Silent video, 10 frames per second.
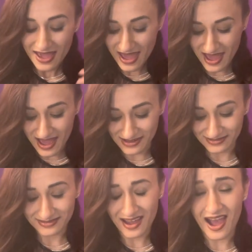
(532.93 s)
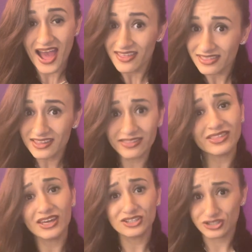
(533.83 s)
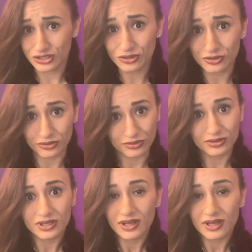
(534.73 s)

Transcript: and I think they do.